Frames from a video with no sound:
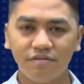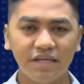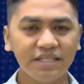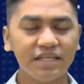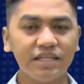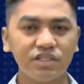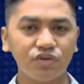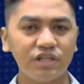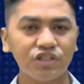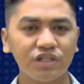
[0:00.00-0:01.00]
This
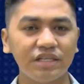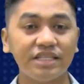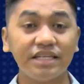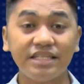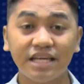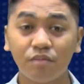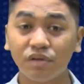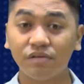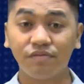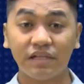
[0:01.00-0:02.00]
illustration is an
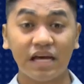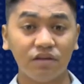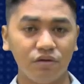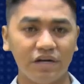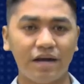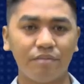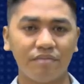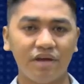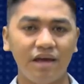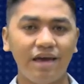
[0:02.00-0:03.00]
example of cladogram.
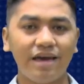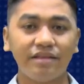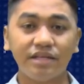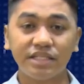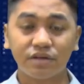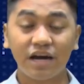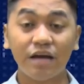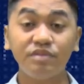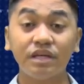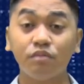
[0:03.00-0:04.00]
It
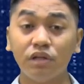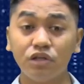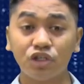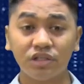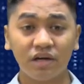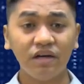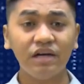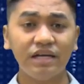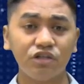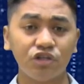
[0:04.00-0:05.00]
describes evolutionary
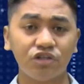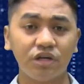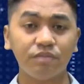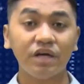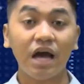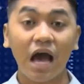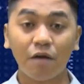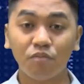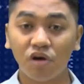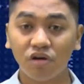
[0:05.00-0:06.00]
relationship
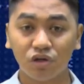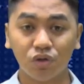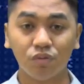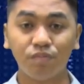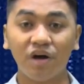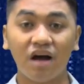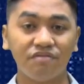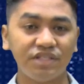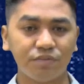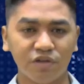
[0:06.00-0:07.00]
among group of
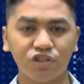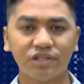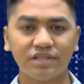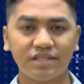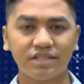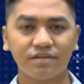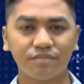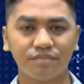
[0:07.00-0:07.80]
species.